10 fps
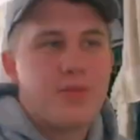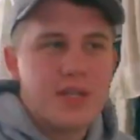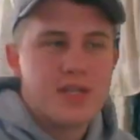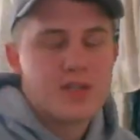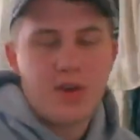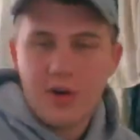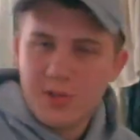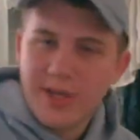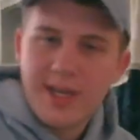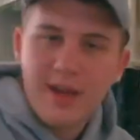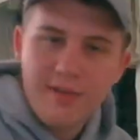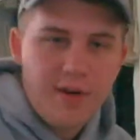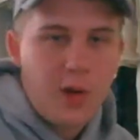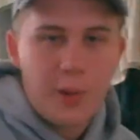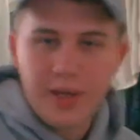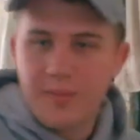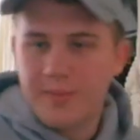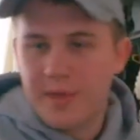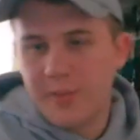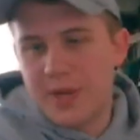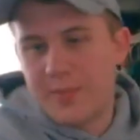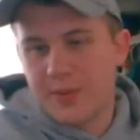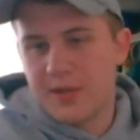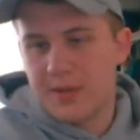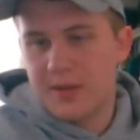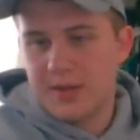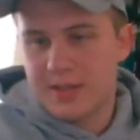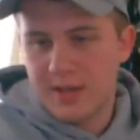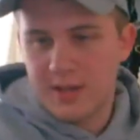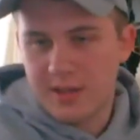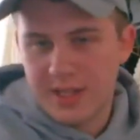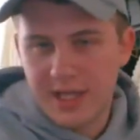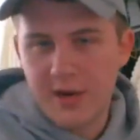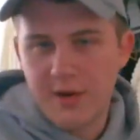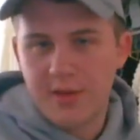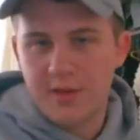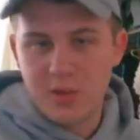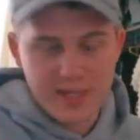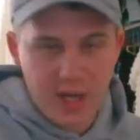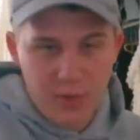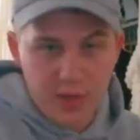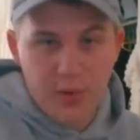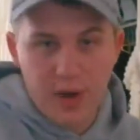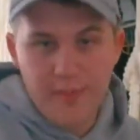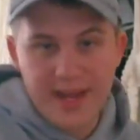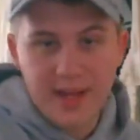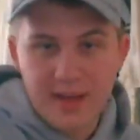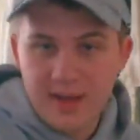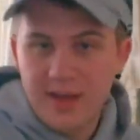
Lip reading: release a song so I can get a following and then get people to hear the music I really want to make.